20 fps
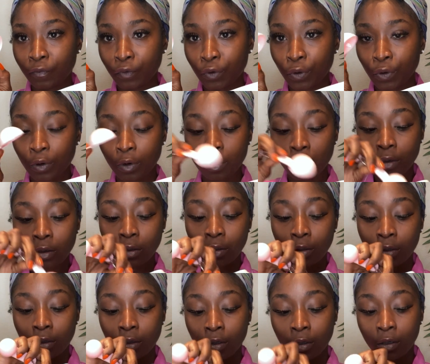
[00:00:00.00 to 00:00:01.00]
your
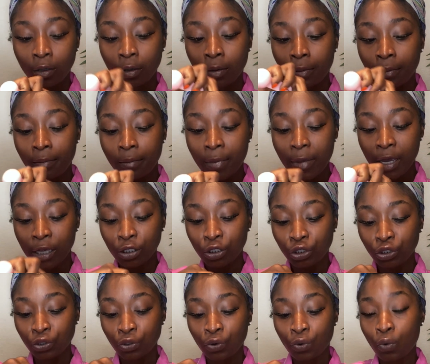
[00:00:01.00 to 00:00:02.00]

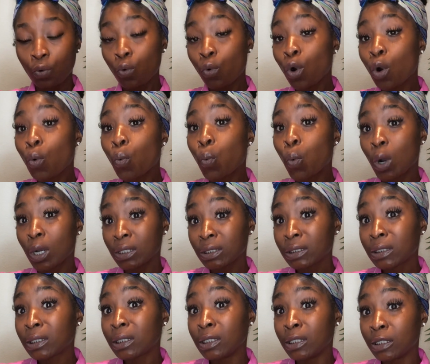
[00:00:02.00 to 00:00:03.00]
measure, or 1
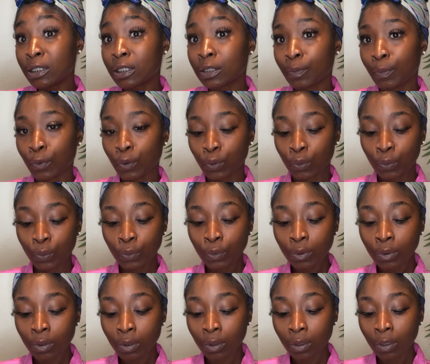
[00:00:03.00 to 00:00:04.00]
teaspoon,
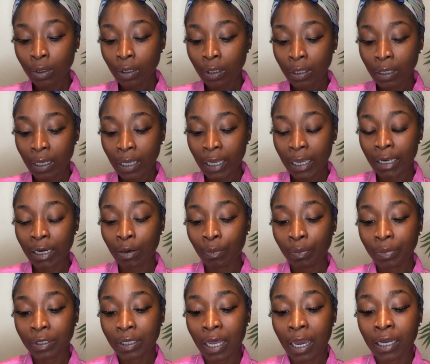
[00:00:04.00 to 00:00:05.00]
and
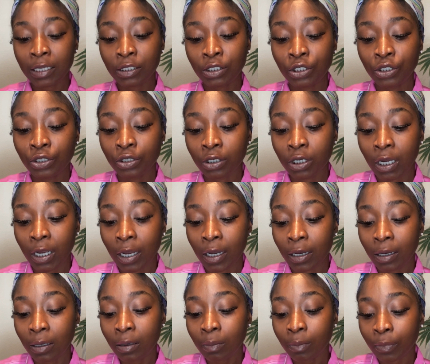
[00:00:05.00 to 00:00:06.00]
apply to your
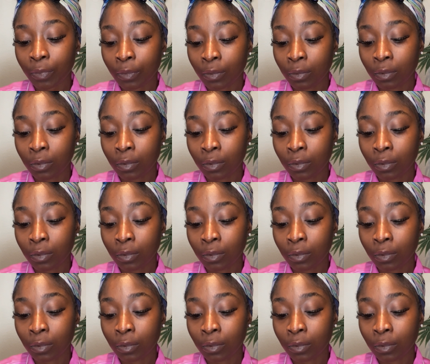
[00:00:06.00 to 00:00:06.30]
cup.